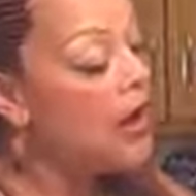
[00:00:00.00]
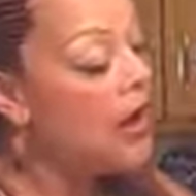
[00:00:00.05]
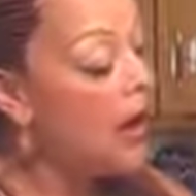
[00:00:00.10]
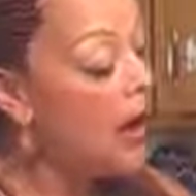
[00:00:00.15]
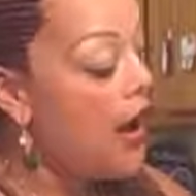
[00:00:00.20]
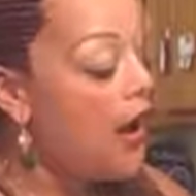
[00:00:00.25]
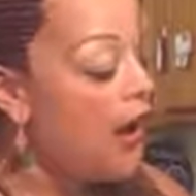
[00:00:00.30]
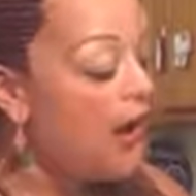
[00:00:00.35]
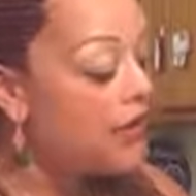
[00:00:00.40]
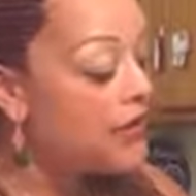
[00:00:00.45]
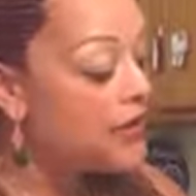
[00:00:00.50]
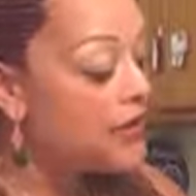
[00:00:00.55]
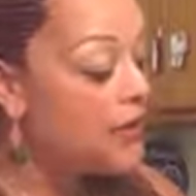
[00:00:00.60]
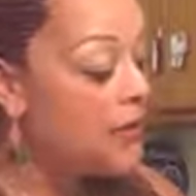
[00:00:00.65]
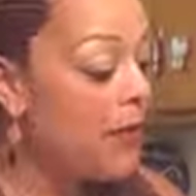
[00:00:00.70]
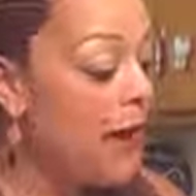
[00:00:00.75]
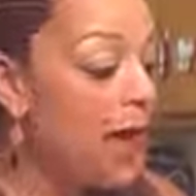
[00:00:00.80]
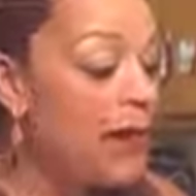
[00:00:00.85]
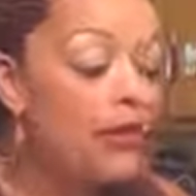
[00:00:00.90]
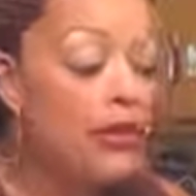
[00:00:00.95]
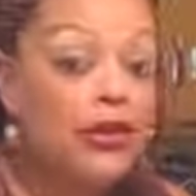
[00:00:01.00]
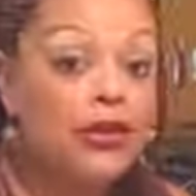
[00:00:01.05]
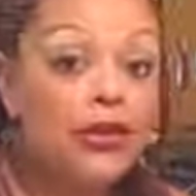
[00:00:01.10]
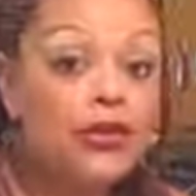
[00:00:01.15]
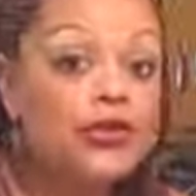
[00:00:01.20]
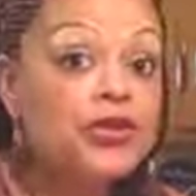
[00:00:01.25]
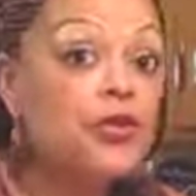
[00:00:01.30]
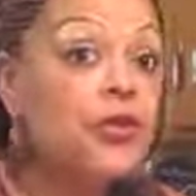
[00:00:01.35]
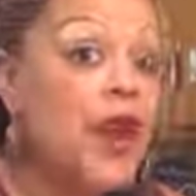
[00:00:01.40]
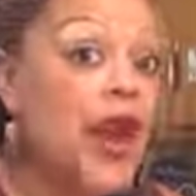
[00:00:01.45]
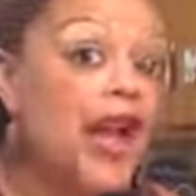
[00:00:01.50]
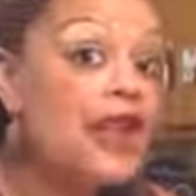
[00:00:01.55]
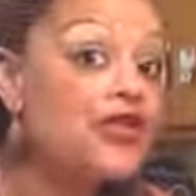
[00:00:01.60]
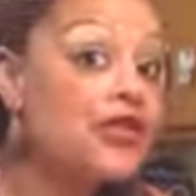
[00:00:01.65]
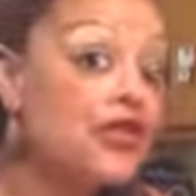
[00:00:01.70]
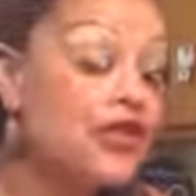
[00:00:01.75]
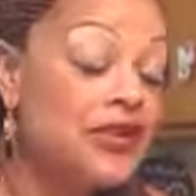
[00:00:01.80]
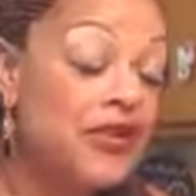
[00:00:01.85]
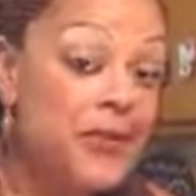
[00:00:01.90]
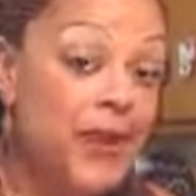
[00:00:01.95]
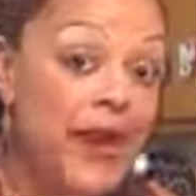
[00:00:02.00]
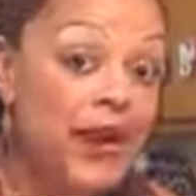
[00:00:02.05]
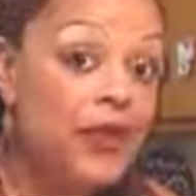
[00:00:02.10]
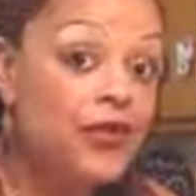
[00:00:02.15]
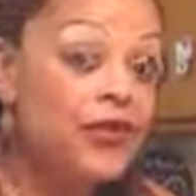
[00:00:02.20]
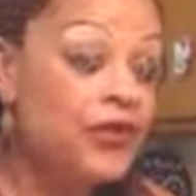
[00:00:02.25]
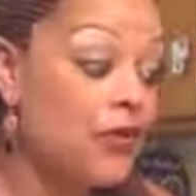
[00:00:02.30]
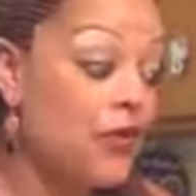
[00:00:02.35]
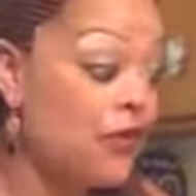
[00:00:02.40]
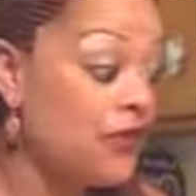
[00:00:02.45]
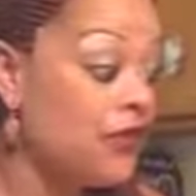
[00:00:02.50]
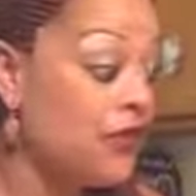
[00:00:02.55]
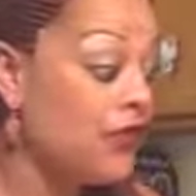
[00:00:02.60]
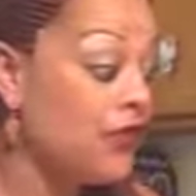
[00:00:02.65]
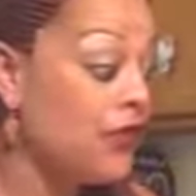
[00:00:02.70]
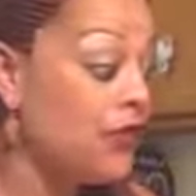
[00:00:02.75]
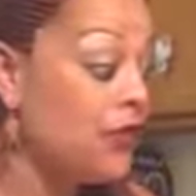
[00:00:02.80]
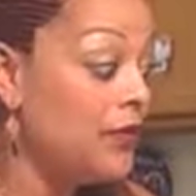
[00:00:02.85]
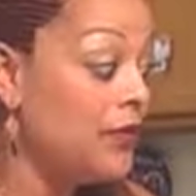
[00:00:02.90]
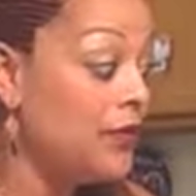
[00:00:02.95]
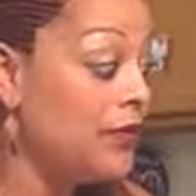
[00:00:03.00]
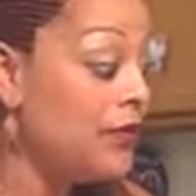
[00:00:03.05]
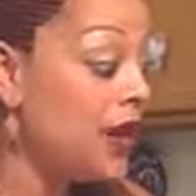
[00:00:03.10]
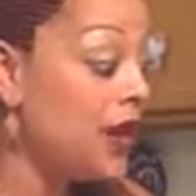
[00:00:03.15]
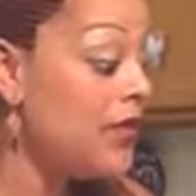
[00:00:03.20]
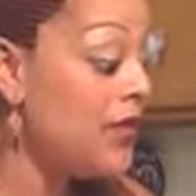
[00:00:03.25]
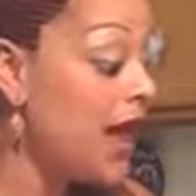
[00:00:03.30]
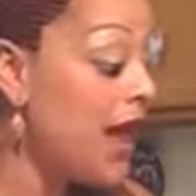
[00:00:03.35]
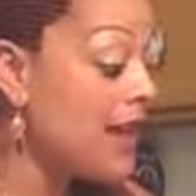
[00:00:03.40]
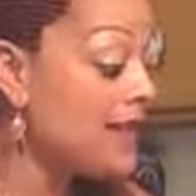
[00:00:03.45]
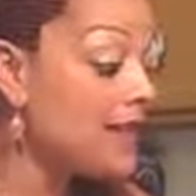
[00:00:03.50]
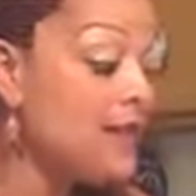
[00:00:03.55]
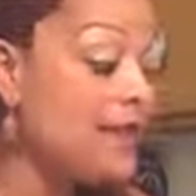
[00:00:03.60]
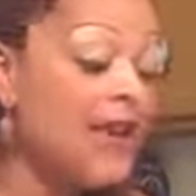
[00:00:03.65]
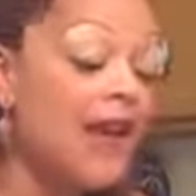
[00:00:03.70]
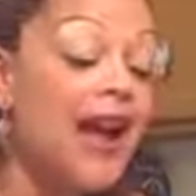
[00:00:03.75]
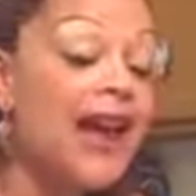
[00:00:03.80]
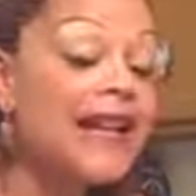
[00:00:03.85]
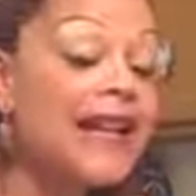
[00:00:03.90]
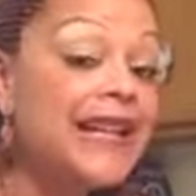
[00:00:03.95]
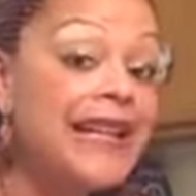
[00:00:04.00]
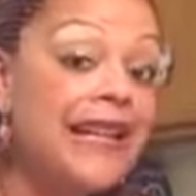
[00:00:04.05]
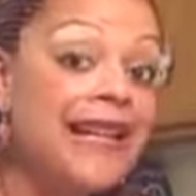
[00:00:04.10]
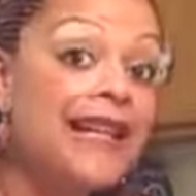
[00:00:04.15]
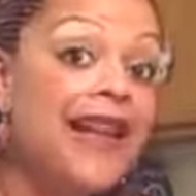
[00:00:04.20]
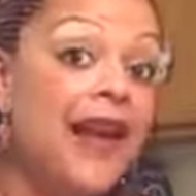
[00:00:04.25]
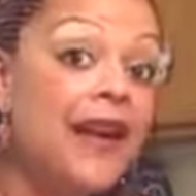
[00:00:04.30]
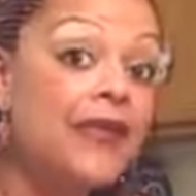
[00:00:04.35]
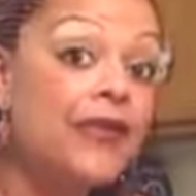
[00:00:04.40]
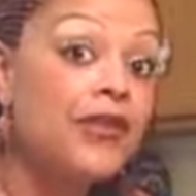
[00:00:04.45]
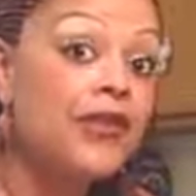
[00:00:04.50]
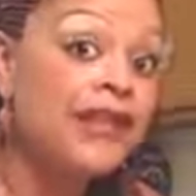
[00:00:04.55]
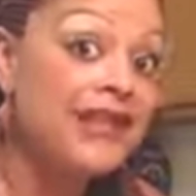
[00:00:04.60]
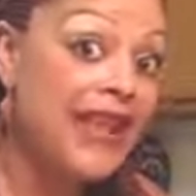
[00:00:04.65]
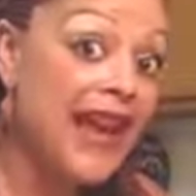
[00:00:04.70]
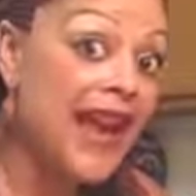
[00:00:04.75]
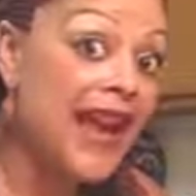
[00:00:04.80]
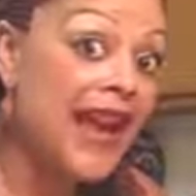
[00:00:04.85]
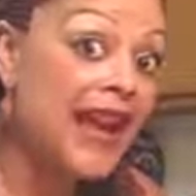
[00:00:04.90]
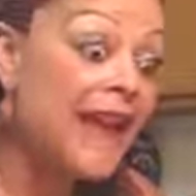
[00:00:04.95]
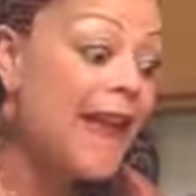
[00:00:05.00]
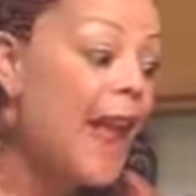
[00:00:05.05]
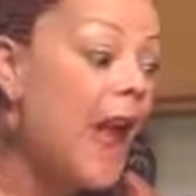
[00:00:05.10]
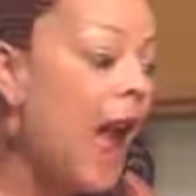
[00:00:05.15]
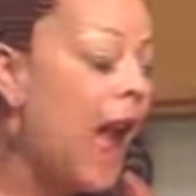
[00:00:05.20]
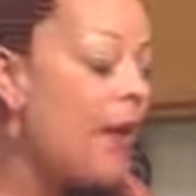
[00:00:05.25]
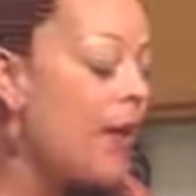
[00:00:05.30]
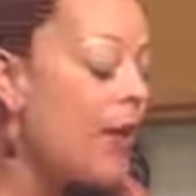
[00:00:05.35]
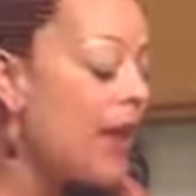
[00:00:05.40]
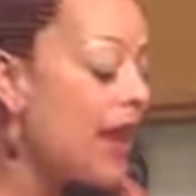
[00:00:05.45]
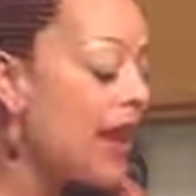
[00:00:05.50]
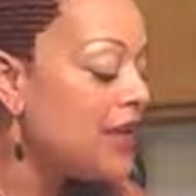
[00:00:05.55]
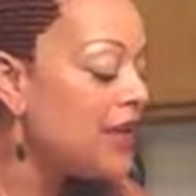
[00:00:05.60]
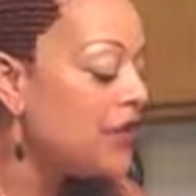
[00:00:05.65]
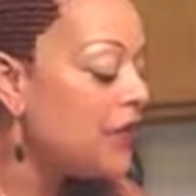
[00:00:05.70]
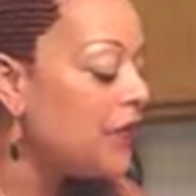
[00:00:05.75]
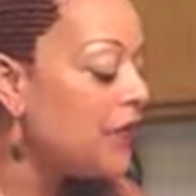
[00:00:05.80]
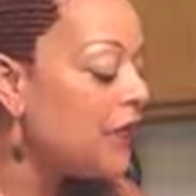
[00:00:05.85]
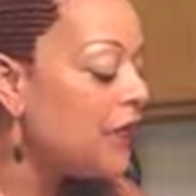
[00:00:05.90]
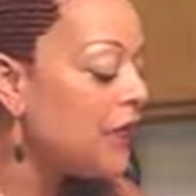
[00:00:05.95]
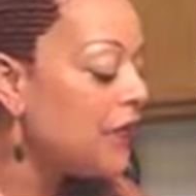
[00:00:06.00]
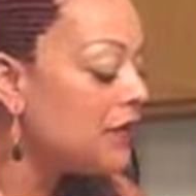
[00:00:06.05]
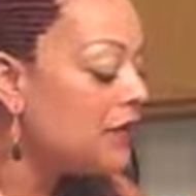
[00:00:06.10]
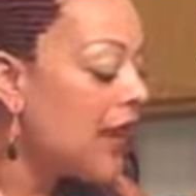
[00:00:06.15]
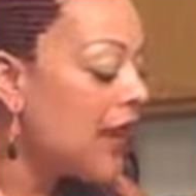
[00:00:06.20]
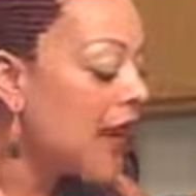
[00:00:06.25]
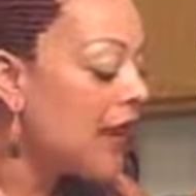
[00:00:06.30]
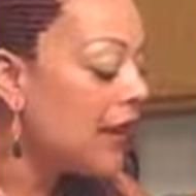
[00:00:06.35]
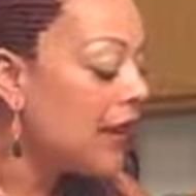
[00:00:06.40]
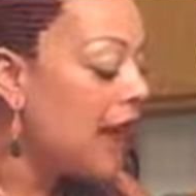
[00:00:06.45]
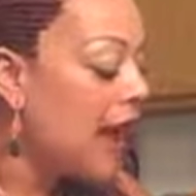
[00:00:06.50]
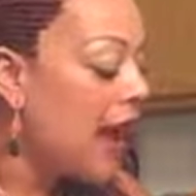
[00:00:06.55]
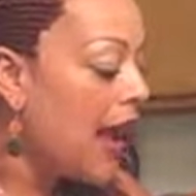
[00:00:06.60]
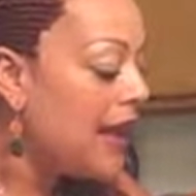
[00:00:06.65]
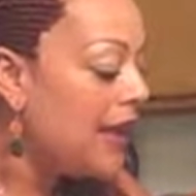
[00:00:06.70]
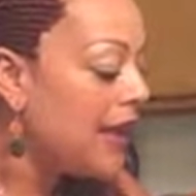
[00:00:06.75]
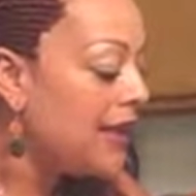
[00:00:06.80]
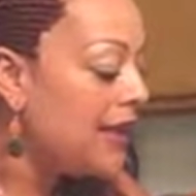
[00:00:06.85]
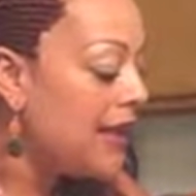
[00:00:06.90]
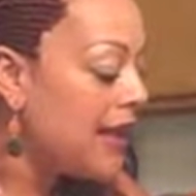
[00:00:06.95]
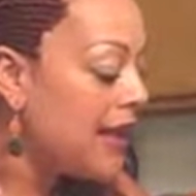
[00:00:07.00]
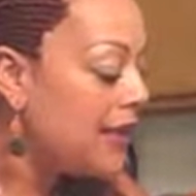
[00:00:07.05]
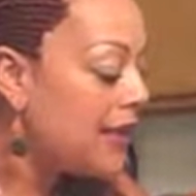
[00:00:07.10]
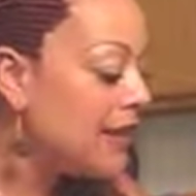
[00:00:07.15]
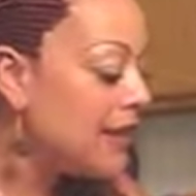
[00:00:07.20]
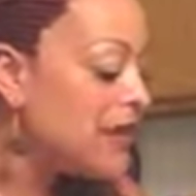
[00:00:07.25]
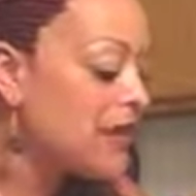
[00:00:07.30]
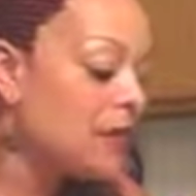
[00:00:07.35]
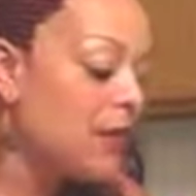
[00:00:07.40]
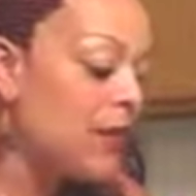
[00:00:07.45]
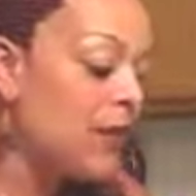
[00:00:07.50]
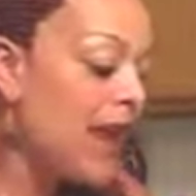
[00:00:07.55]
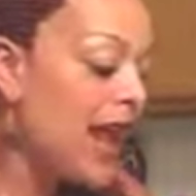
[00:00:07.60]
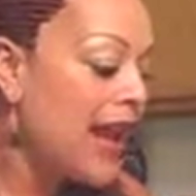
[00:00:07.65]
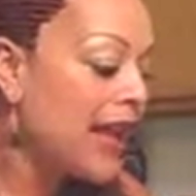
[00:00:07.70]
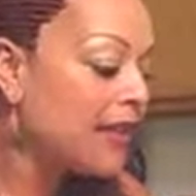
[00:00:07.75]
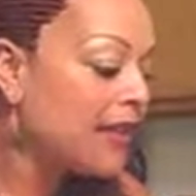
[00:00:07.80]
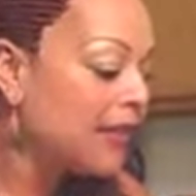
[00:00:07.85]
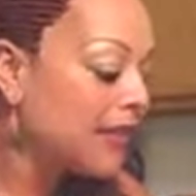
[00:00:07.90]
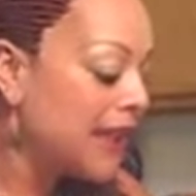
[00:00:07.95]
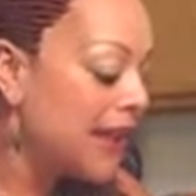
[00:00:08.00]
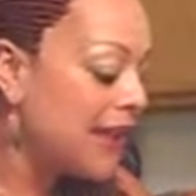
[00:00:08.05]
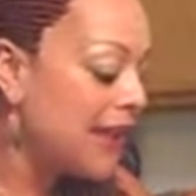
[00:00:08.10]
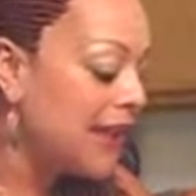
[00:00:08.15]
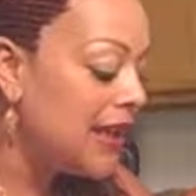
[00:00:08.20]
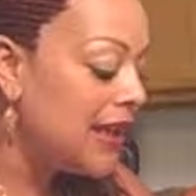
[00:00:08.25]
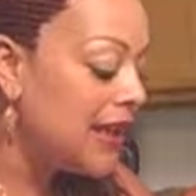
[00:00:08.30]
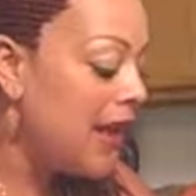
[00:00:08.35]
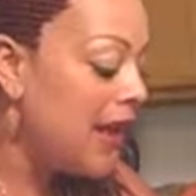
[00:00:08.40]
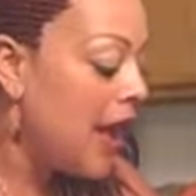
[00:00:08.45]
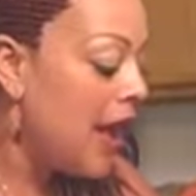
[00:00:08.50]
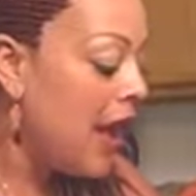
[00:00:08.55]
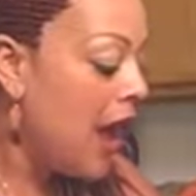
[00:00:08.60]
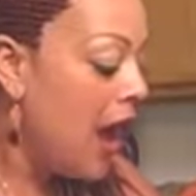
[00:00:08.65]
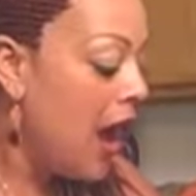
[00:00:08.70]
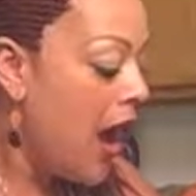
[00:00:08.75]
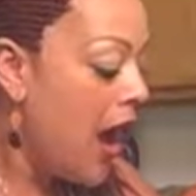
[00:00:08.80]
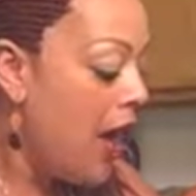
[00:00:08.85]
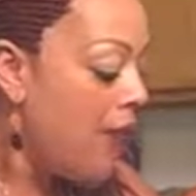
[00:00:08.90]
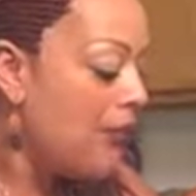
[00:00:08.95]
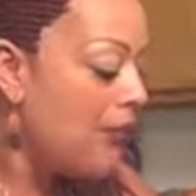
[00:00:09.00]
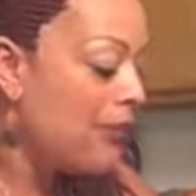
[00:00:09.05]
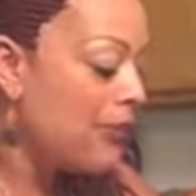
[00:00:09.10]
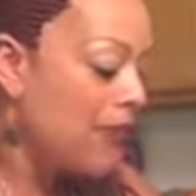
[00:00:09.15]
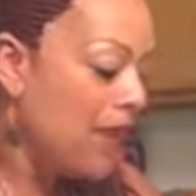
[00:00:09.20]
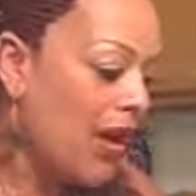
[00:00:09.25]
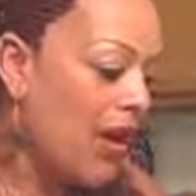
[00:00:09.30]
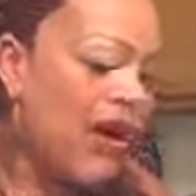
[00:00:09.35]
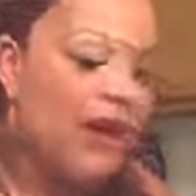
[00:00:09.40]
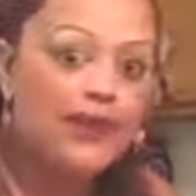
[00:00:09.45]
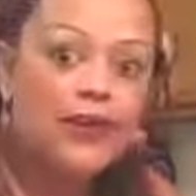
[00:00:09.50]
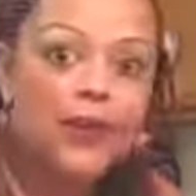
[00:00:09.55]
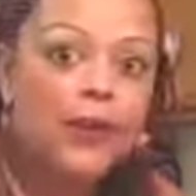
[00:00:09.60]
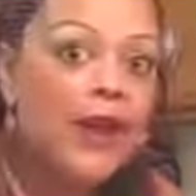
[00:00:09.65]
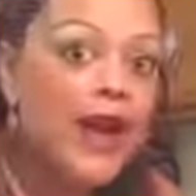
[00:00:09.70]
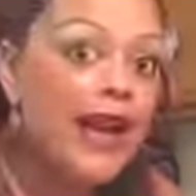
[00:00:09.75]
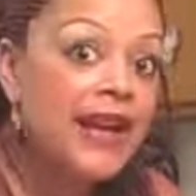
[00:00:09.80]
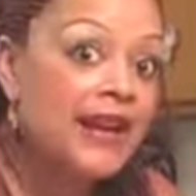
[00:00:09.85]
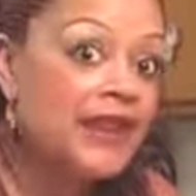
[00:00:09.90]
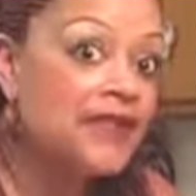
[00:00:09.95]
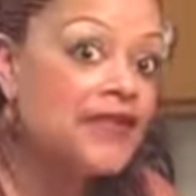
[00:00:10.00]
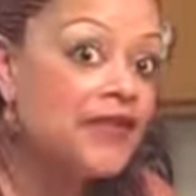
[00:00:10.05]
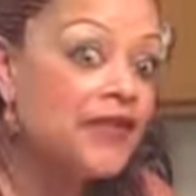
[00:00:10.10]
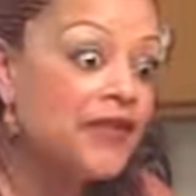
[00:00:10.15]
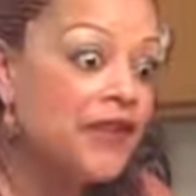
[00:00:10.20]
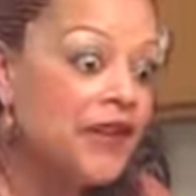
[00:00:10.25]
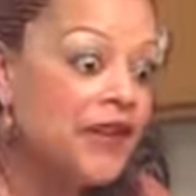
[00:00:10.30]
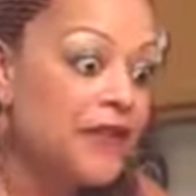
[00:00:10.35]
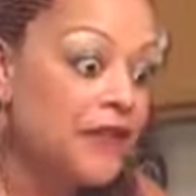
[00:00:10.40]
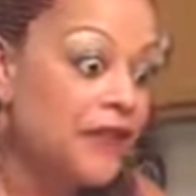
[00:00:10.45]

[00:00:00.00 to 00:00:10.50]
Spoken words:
to moderate allergic reaction to tomatoes, so they're not something I can eat every day, but I do feel like I can eat them sporadically on a variety of different